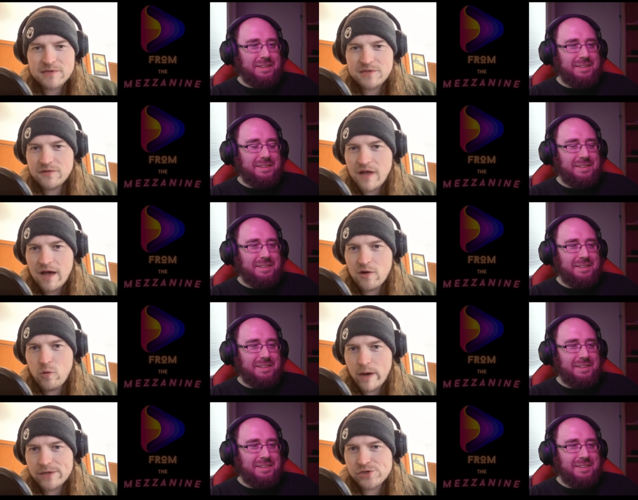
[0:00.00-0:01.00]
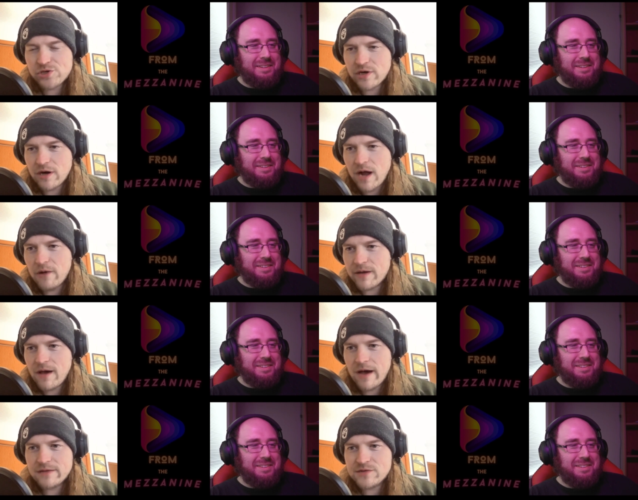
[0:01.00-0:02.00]
Speaker 1: still not quite sure how it
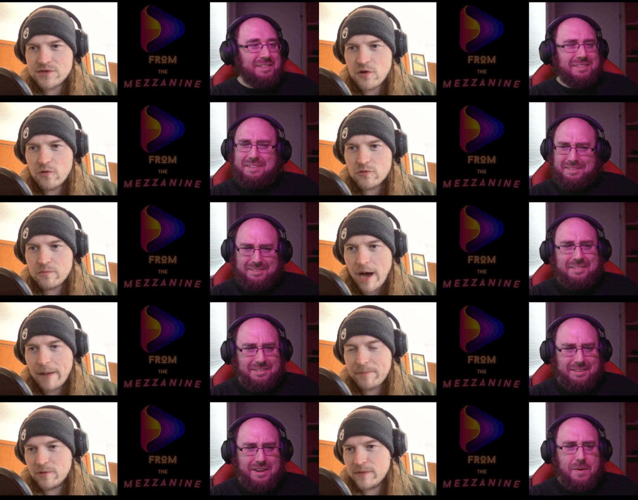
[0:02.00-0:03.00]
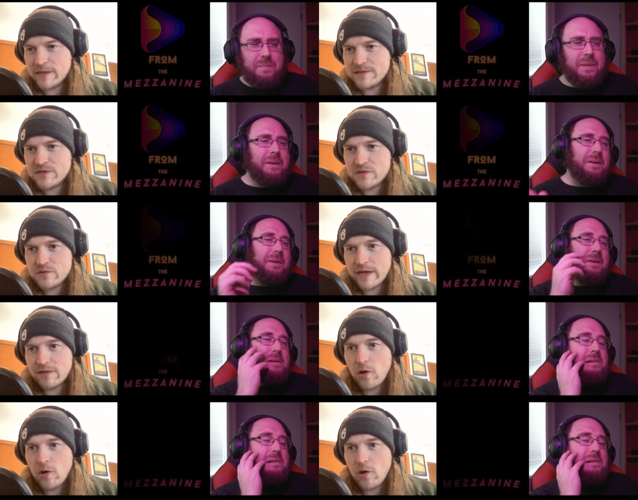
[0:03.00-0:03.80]
got so popular yeah. because this is like